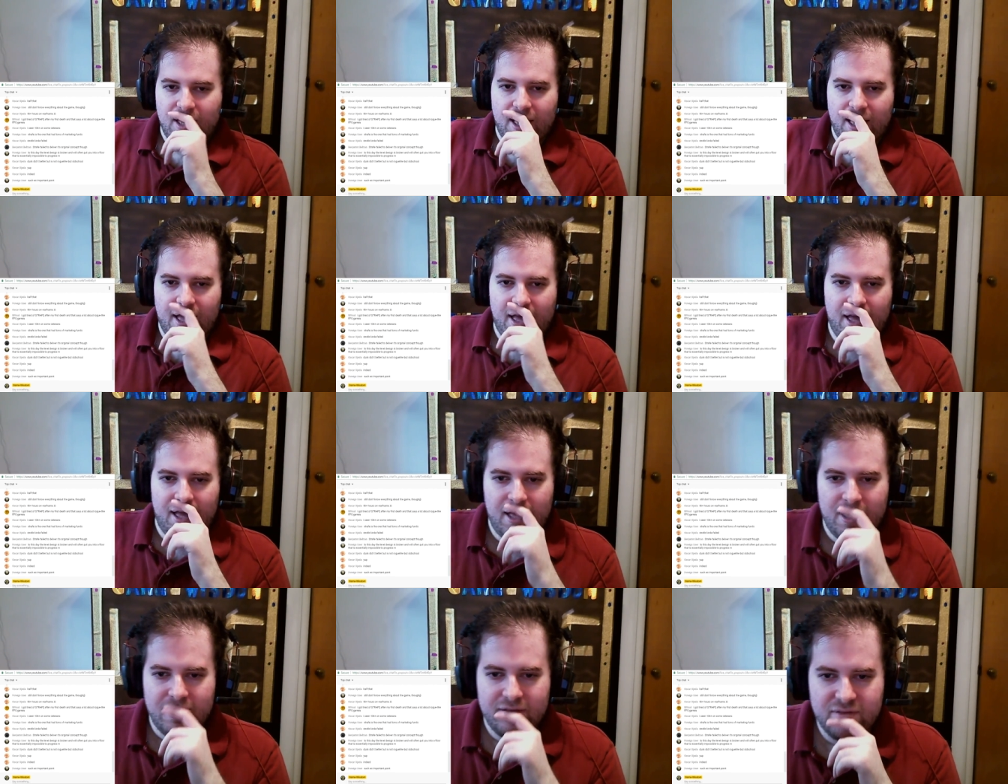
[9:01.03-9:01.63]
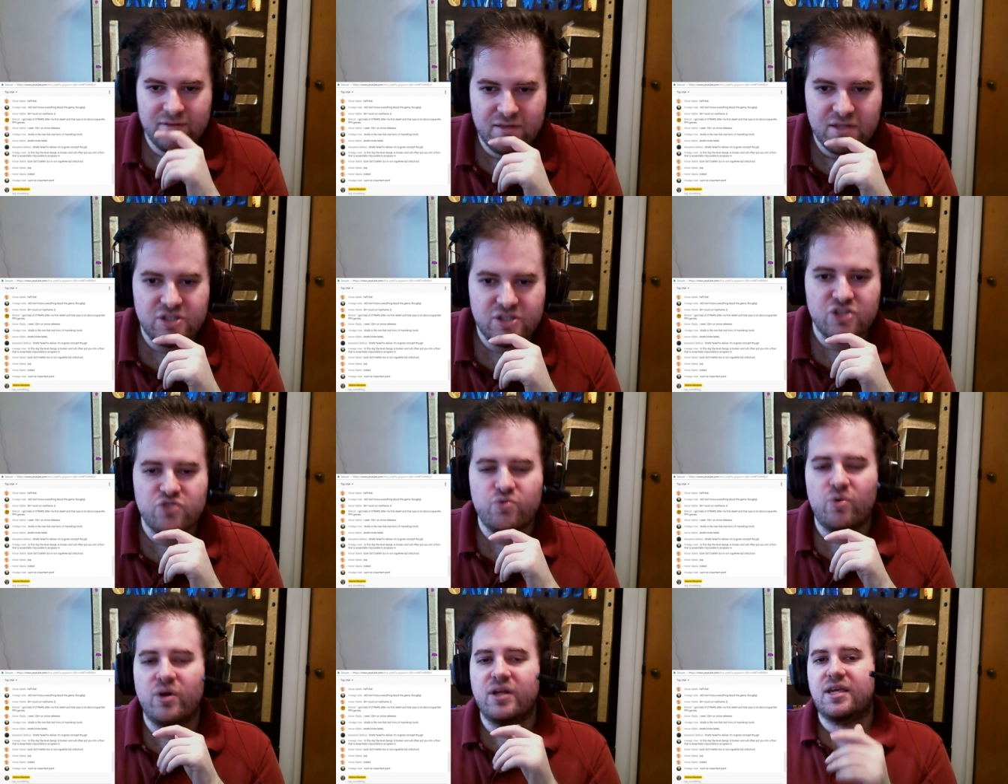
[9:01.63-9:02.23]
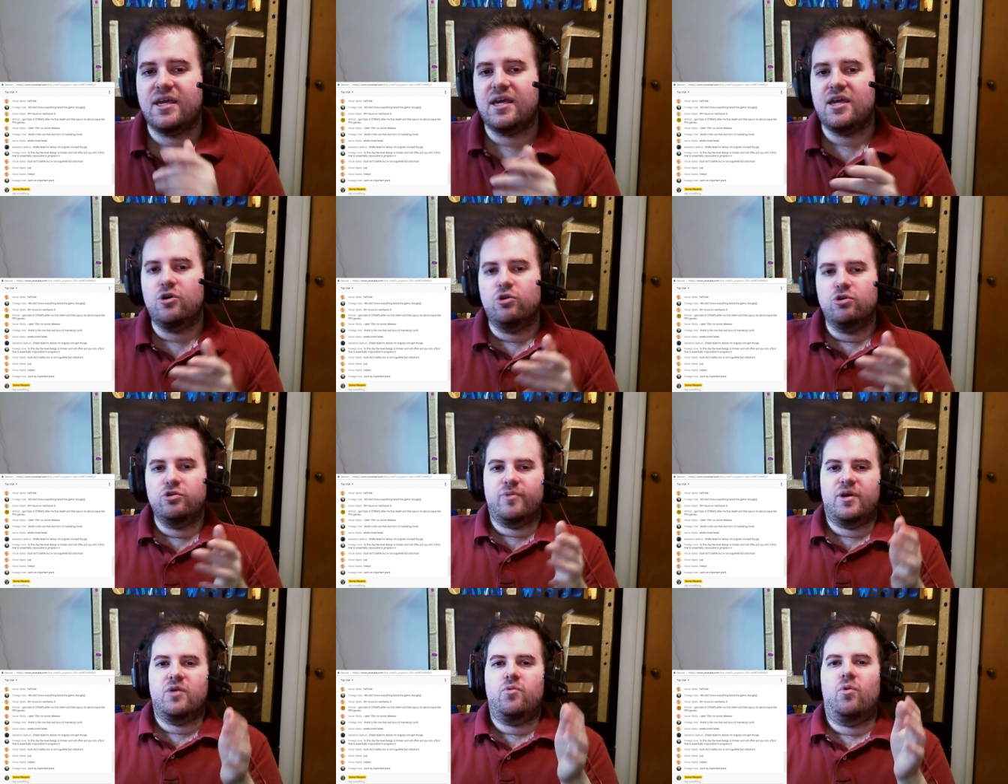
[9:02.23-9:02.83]
And this is what
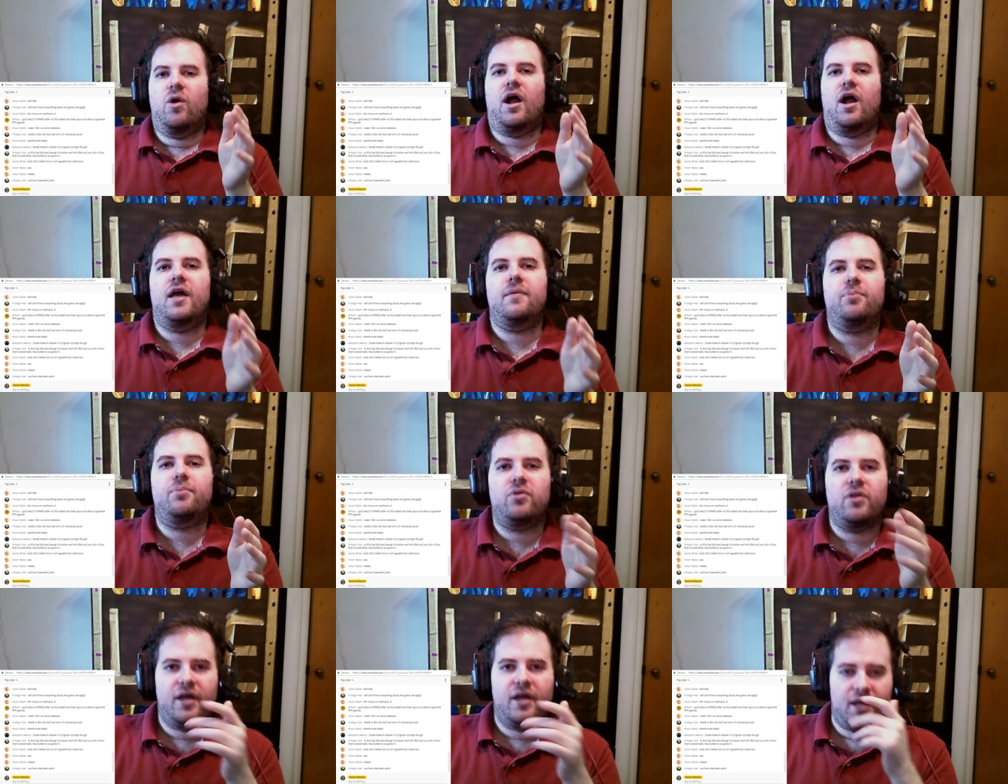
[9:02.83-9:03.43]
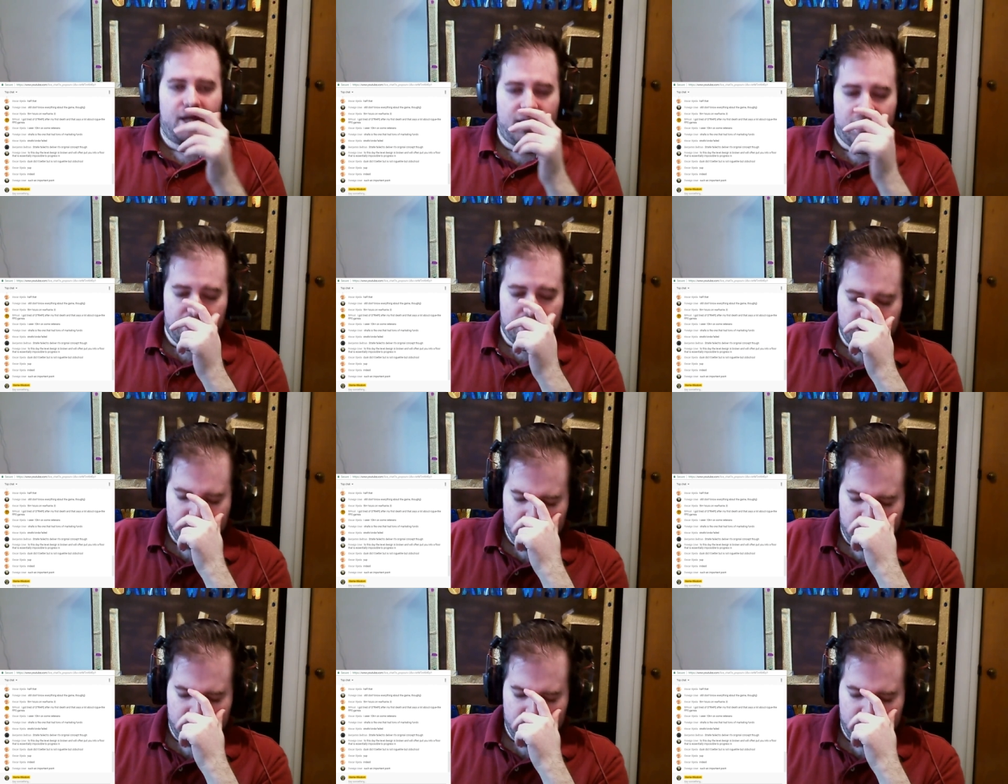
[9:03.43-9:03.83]
killed me when I played